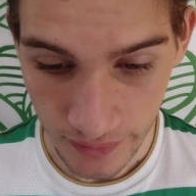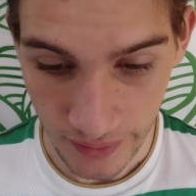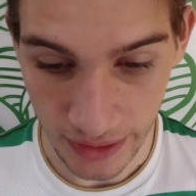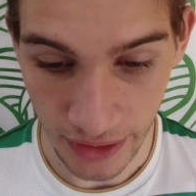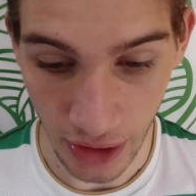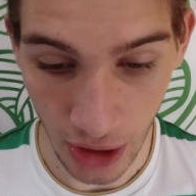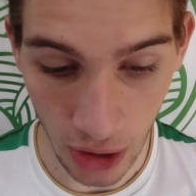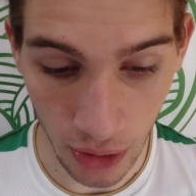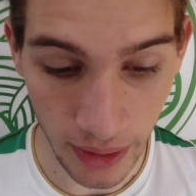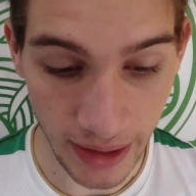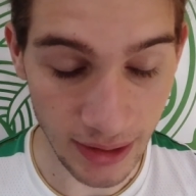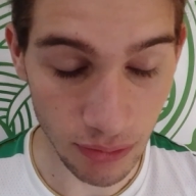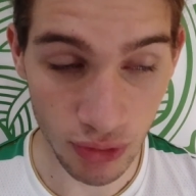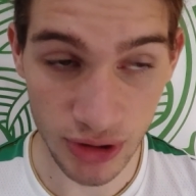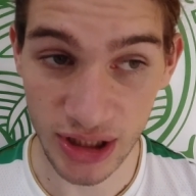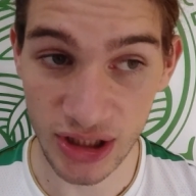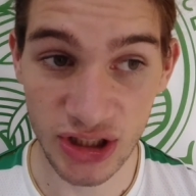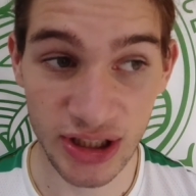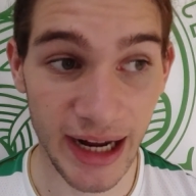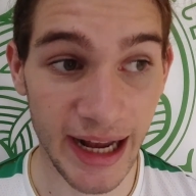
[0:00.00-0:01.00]
You know, it
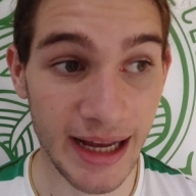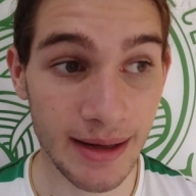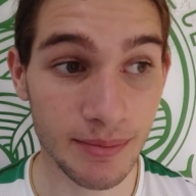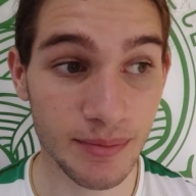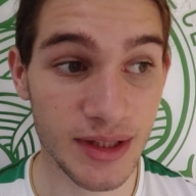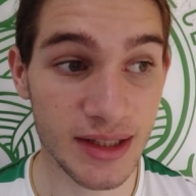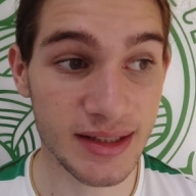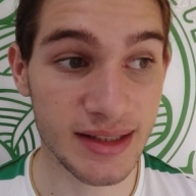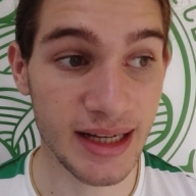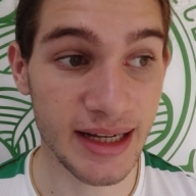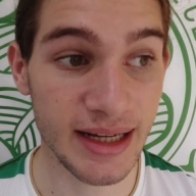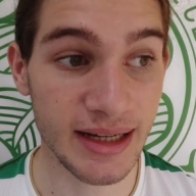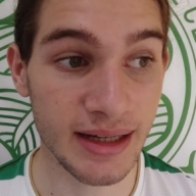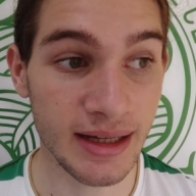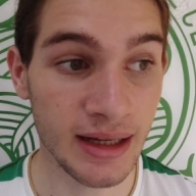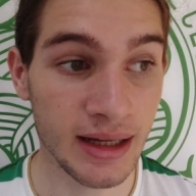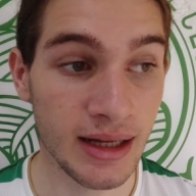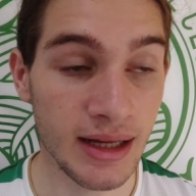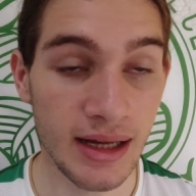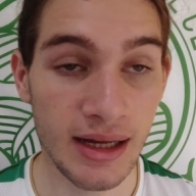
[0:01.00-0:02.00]
was a shame to
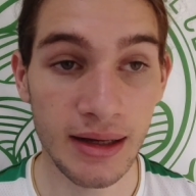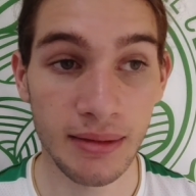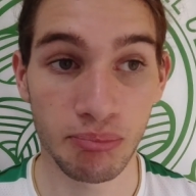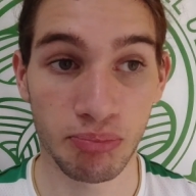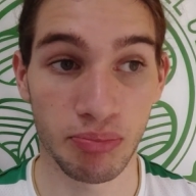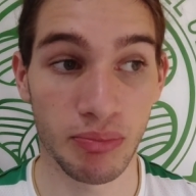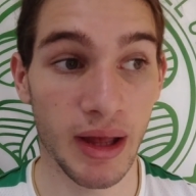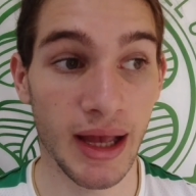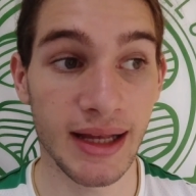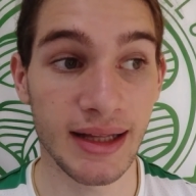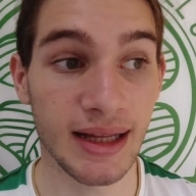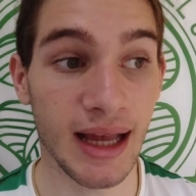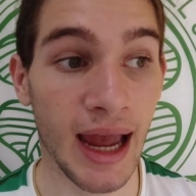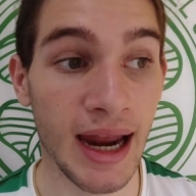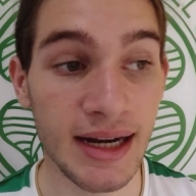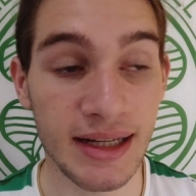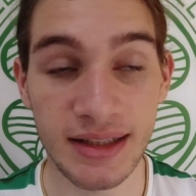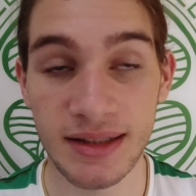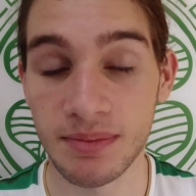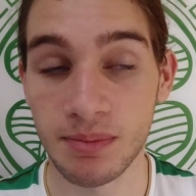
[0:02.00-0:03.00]
see,
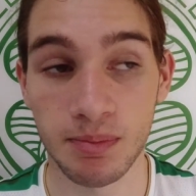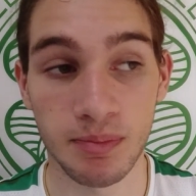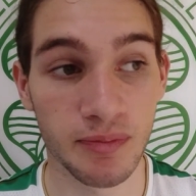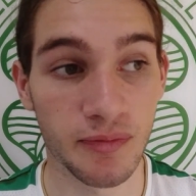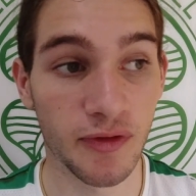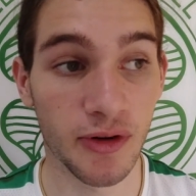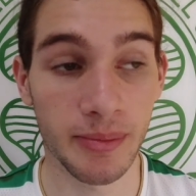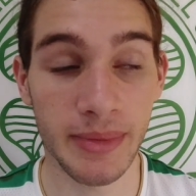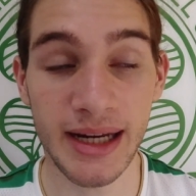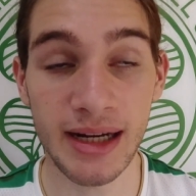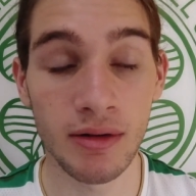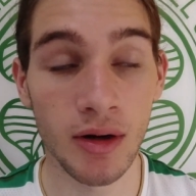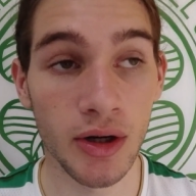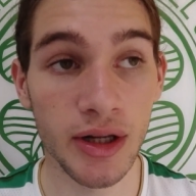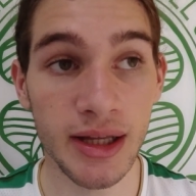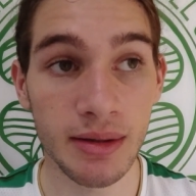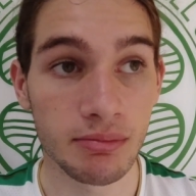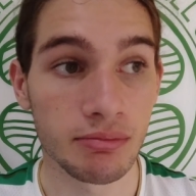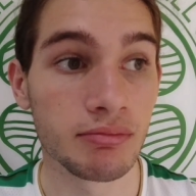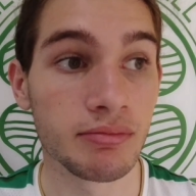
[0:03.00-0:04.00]
and it's from here on
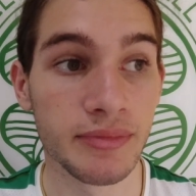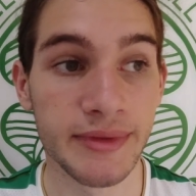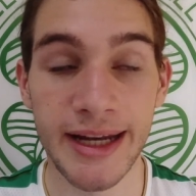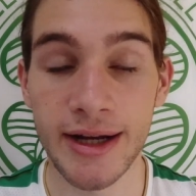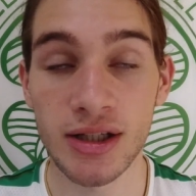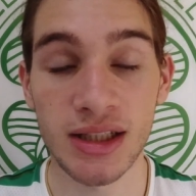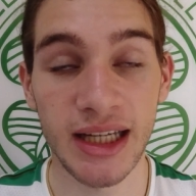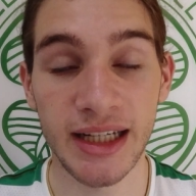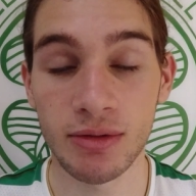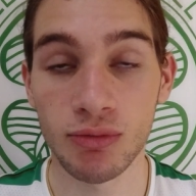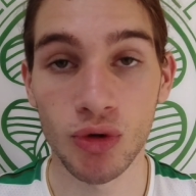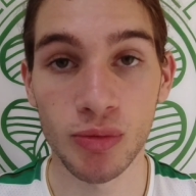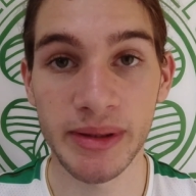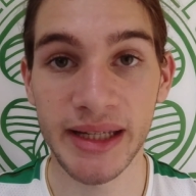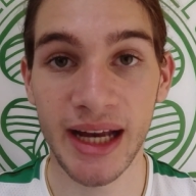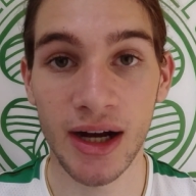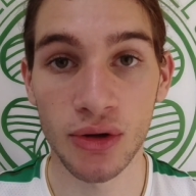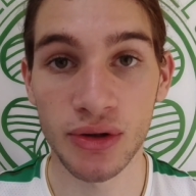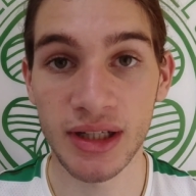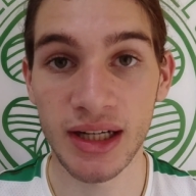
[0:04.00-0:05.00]
in, Neil Lennon will be
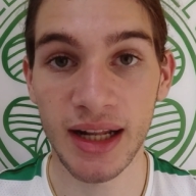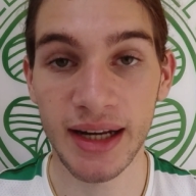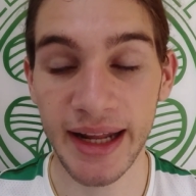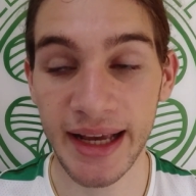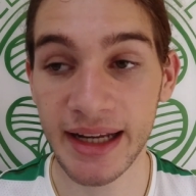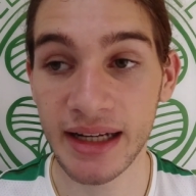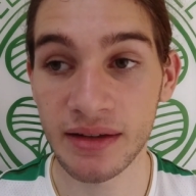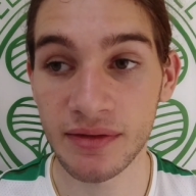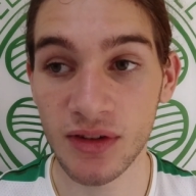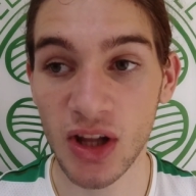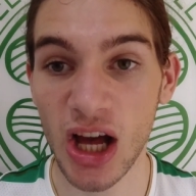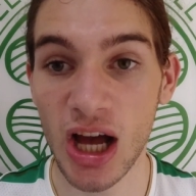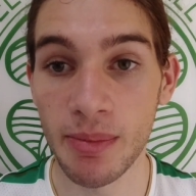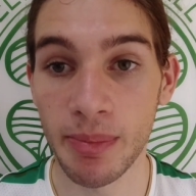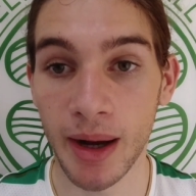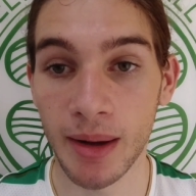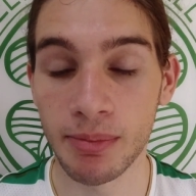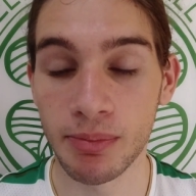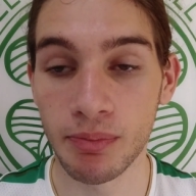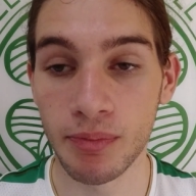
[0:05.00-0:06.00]
held in a negative light
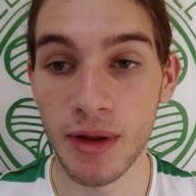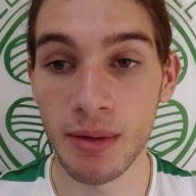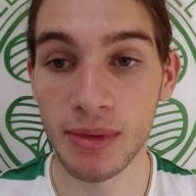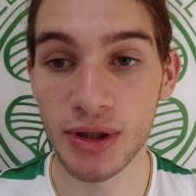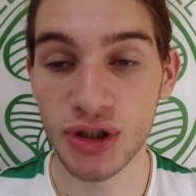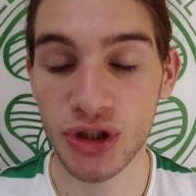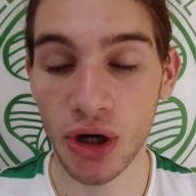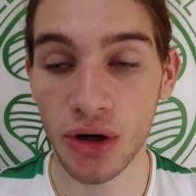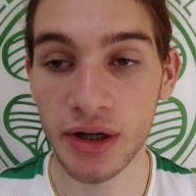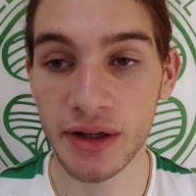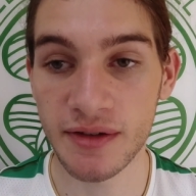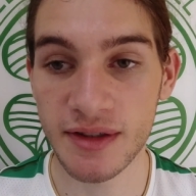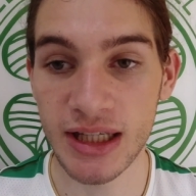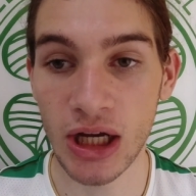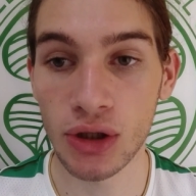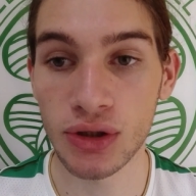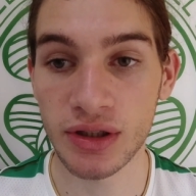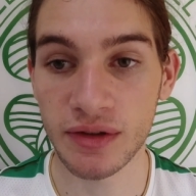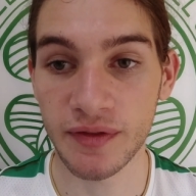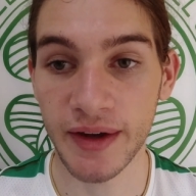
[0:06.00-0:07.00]
by the majority of
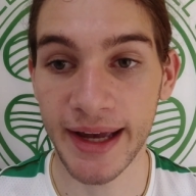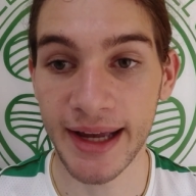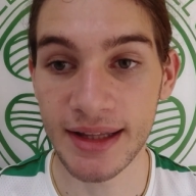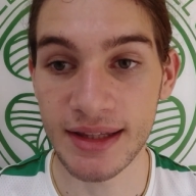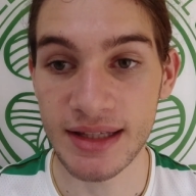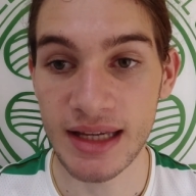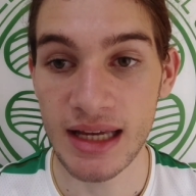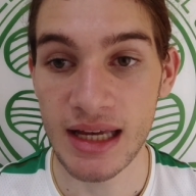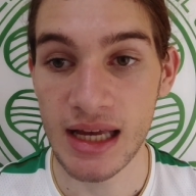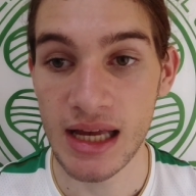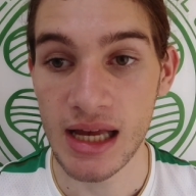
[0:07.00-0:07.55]
Celtic fans,